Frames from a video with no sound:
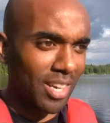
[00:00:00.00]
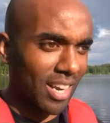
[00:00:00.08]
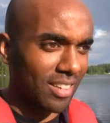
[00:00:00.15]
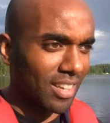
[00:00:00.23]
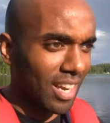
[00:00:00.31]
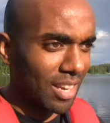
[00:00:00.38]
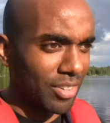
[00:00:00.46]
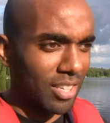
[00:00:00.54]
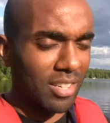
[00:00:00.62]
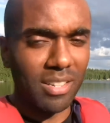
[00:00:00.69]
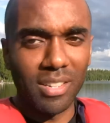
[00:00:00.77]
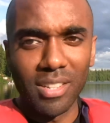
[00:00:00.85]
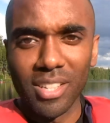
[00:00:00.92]
I get to have
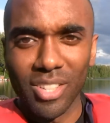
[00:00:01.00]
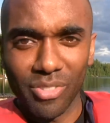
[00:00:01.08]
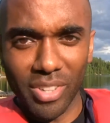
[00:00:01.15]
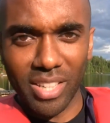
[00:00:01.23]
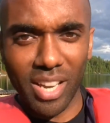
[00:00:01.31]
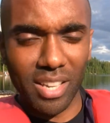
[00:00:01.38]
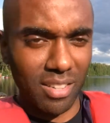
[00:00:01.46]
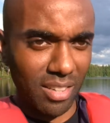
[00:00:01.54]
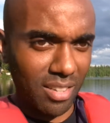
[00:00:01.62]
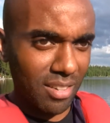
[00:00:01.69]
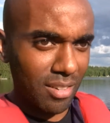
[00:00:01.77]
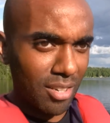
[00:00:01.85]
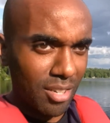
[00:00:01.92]
a fantastic
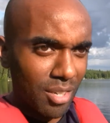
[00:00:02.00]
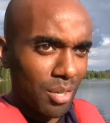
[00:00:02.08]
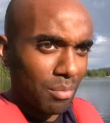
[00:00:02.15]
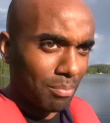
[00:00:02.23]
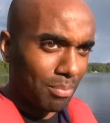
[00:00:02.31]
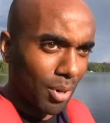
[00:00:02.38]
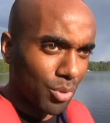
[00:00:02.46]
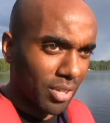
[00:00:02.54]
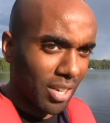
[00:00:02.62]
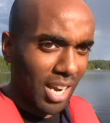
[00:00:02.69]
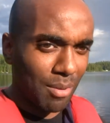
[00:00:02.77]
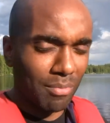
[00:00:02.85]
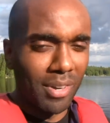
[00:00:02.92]
boat
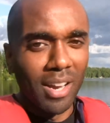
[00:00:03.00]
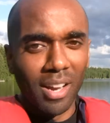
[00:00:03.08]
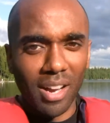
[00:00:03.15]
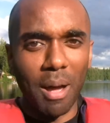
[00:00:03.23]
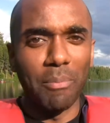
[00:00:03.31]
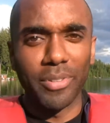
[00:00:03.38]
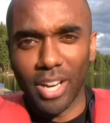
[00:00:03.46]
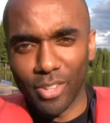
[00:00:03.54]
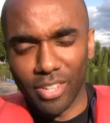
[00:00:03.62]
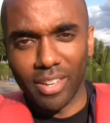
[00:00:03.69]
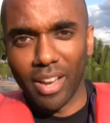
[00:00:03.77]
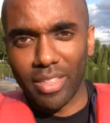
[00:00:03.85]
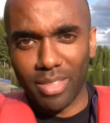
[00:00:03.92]
time. I'm scared
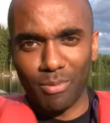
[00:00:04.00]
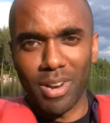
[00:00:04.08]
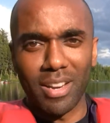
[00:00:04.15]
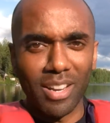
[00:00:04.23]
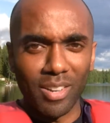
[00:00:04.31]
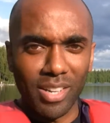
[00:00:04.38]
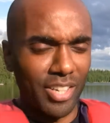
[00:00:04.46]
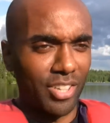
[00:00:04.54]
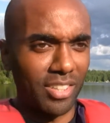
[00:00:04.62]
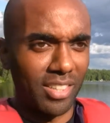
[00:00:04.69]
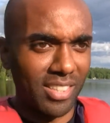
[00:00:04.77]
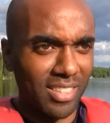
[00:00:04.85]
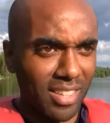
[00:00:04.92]
to death right now, actually.